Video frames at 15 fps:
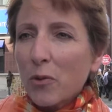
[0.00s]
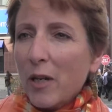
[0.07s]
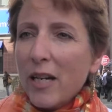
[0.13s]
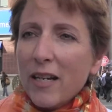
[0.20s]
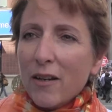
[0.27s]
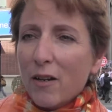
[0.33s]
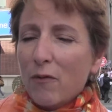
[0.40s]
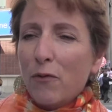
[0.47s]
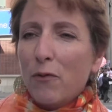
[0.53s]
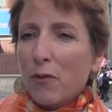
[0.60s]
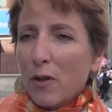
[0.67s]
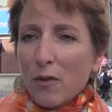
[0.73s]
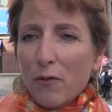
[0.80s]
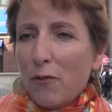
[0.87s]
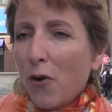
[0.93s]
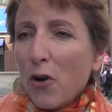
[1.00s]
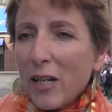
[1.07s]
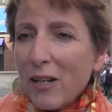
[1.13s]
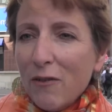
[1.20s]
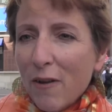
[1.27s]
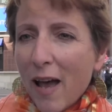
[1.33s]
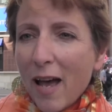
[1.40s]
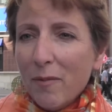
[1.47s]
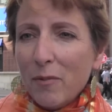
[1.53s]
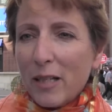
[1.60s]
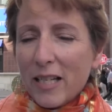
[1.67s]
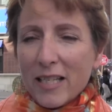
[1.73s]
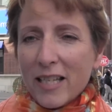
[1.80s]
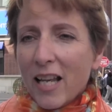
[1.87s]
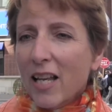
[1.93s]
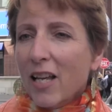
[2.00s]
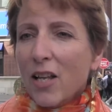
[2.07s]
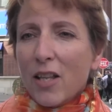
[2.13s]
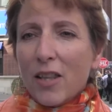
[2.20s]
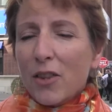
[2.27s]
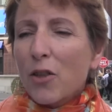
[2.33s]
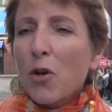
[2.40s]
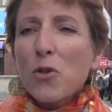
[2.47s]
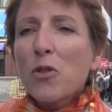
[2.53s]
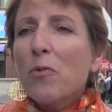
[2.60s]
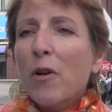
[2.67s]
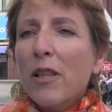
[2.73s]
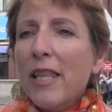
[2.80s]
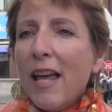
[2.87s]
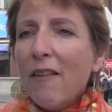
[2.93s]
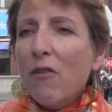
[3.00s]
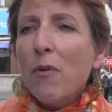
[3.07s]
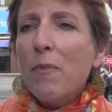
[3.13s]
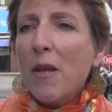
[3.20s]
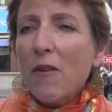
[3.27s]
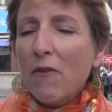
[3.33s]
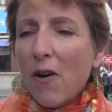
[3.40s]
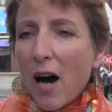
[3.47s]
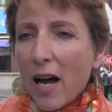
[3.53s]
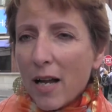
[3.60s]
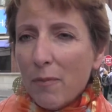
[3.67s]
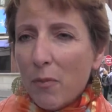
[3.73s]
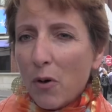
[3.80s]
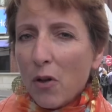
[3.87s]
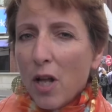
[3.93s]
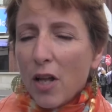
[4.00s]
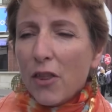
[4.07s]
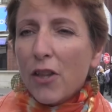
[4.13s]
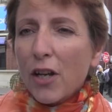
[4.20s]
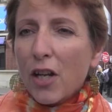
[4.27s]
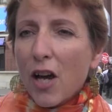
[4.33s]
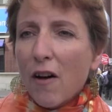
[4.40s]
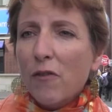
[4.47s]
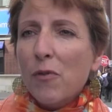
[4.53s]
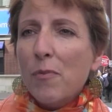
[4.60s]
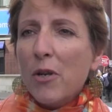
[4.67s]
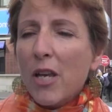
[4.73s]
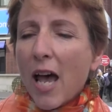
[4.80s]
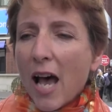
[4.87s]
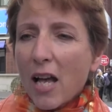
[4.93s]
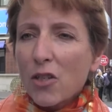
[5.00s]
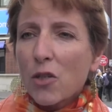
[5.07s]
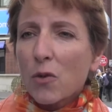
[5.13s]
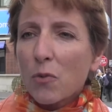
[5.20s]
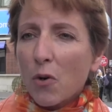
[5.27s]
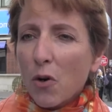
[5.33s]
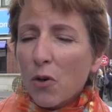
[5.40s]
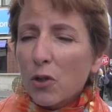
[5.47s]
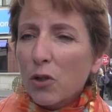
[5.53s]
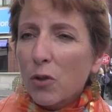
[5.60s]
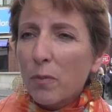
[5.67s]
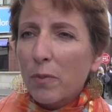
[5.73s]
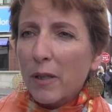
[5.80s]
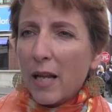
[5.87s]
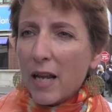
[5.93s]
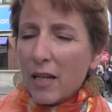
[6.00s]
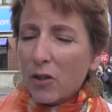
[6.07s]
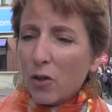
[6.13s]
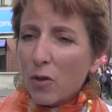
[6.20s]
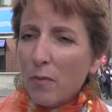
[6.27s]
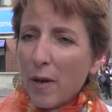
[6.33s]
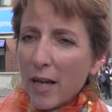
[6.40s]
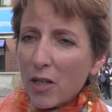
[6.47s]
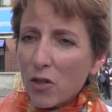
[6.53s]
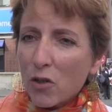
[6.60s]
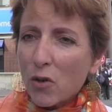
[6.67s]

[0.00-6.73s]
Street, 40 families. Those will never be viable. The government has a role to play to make